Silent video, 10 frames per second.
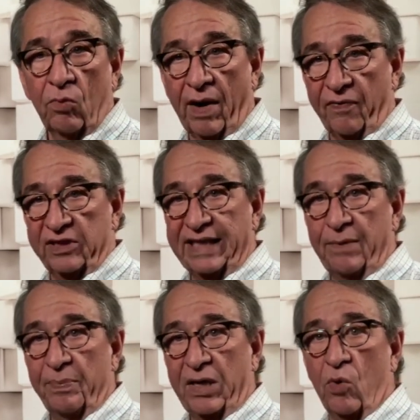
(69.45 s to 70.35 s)

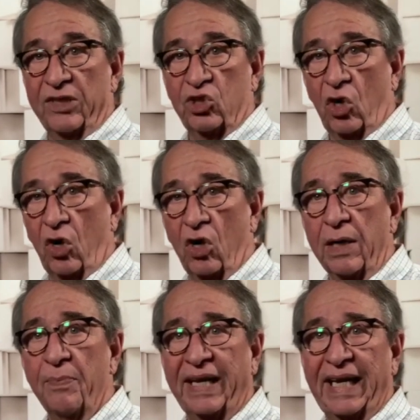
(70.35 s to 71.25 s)
Referencing Bitcoin's
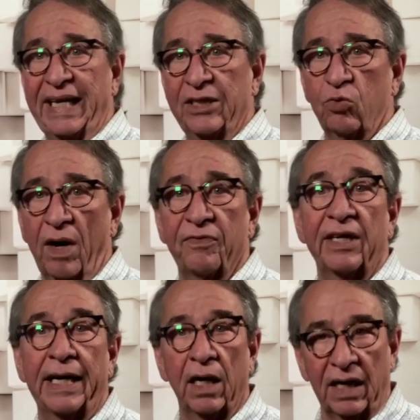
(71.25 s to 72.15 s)
early beginnings
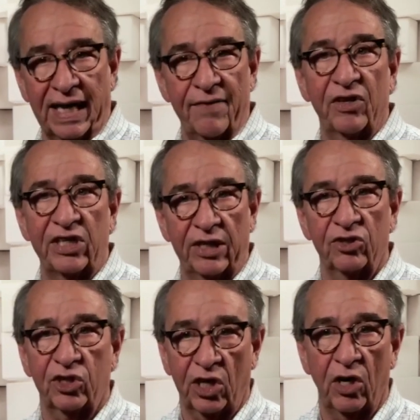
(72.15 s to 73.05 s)
roughly 11
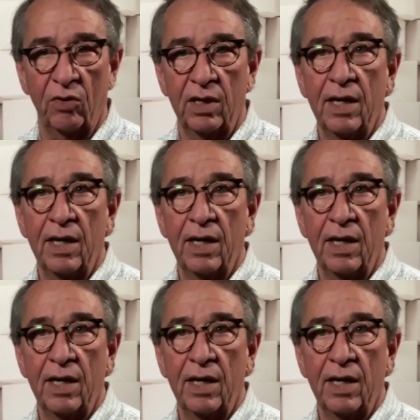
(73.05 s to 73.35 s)
years ago,